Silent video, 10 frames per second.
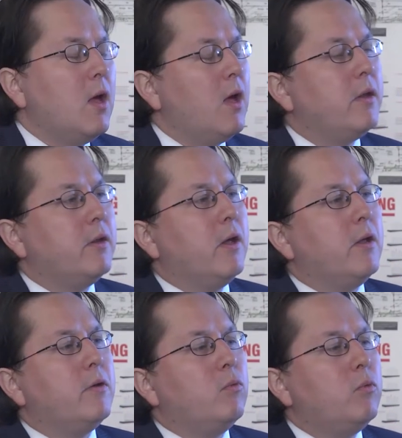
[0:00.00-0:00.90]
And,
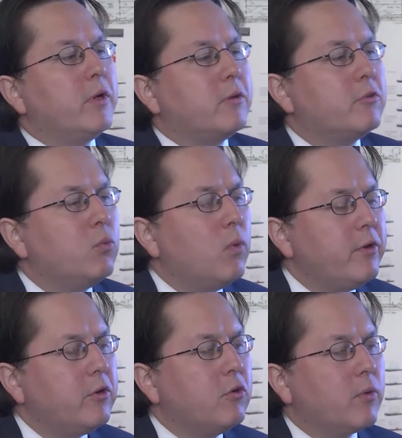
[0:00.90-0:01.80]
and Rick, to
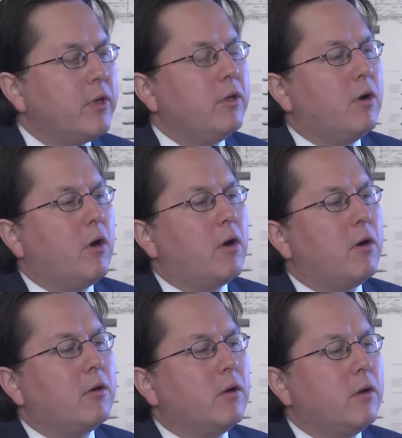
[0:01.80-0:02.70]
what degree
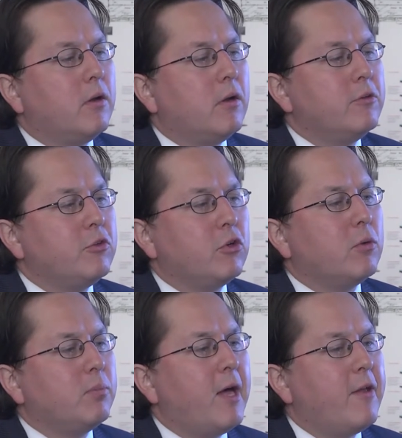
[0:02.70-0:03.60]
are, uh, is your
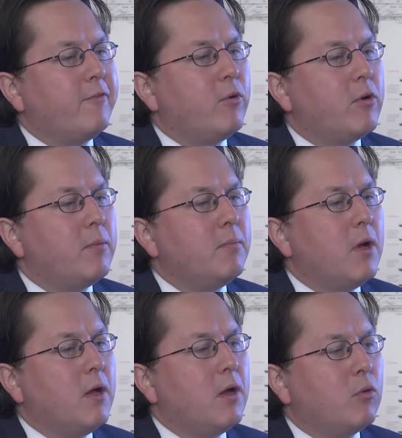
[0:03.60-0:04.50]
platform
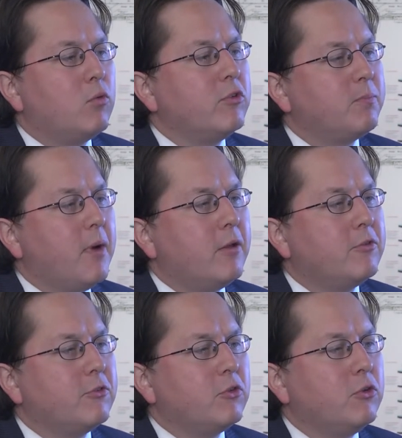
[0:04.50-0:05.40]
uh, a
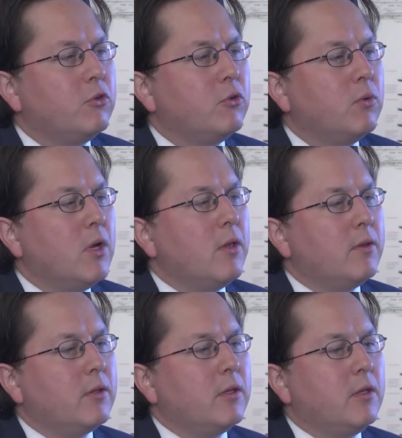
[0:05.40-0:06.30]
response to
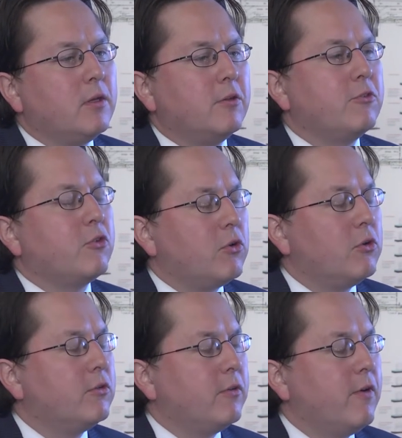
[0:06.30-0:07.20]
the
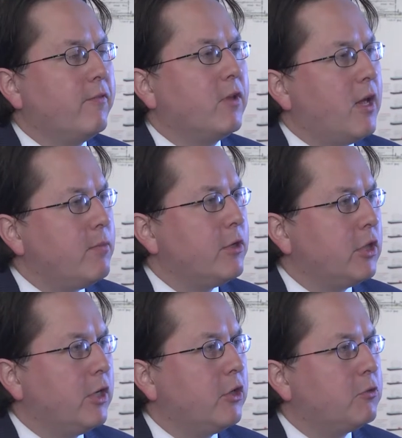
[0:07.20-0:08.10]
concerns of, of climate
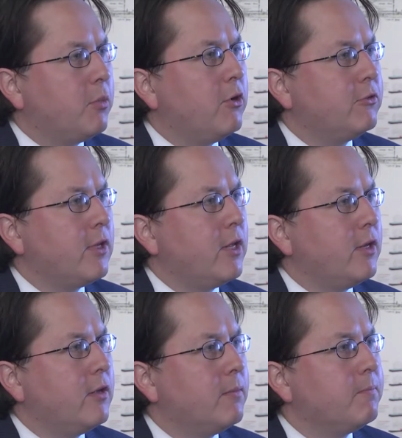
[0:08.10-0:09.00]
change post Sandy?